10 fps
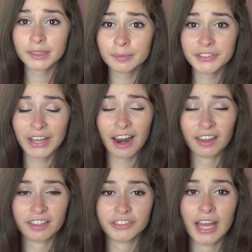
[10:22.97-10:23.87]
To
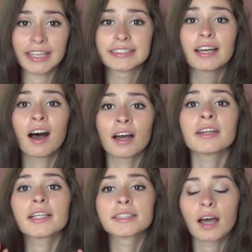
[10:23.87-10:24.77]
mascara, there's a
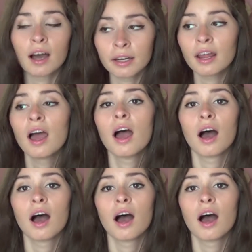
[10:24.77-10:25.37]
ton